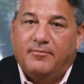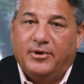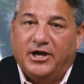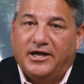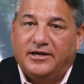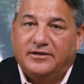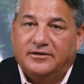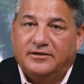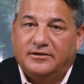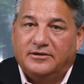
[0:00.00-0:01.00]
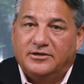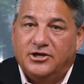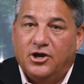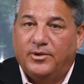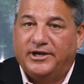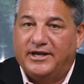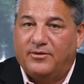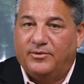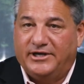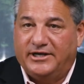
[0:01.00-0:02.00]
but knowing
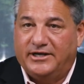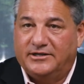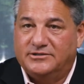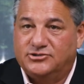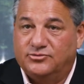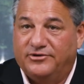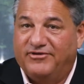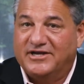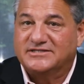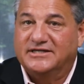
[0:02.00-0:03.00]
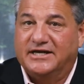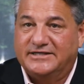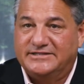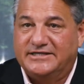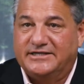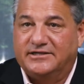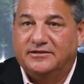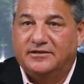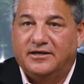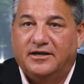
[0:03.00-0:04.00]
that we needed to invest in IT
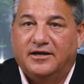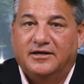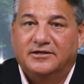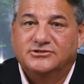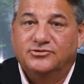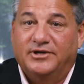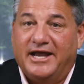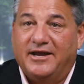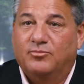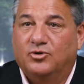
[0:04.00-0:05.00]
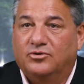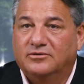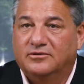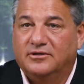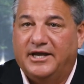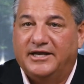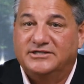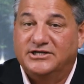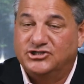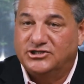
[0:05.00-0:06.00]
uh, to enable
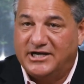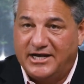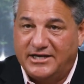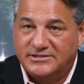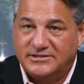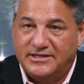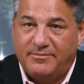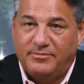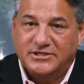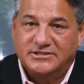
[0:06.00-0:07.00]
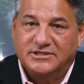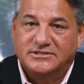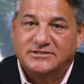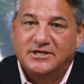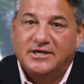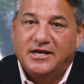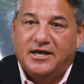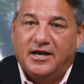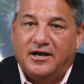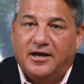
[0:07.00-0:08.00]
and digitize that business.
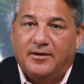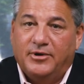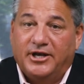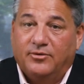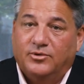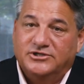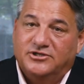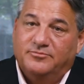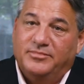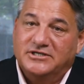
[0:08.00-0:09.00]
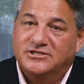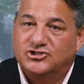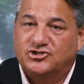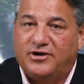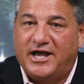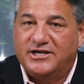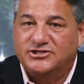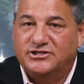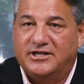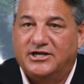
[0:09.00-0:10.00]
Uh, but it was the business
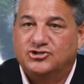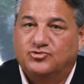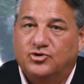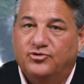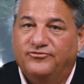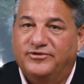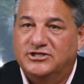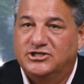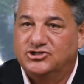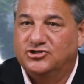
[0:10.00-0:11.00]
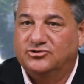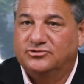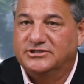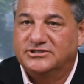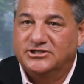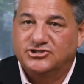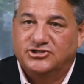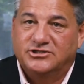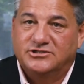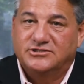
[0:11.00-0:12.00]
strategy that drove the digital
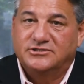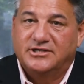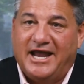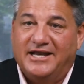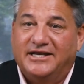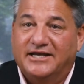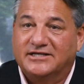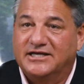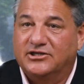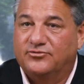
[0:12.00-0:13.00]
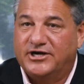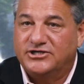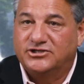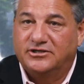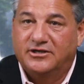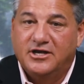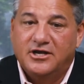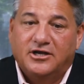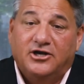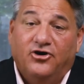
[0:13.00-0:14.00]
decisions and the acceleration.
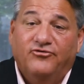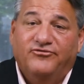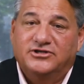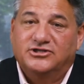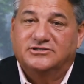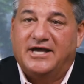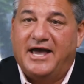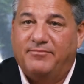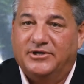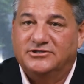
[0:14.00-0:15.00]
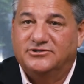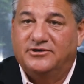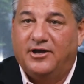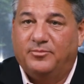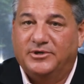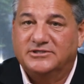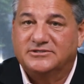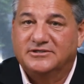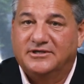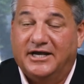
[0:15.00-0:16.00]
COVID just happened to help
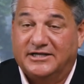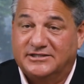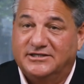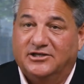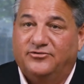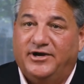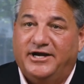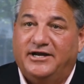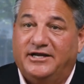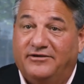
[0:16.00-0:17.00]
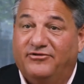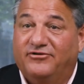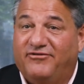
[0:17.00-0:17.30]
us accelerate it even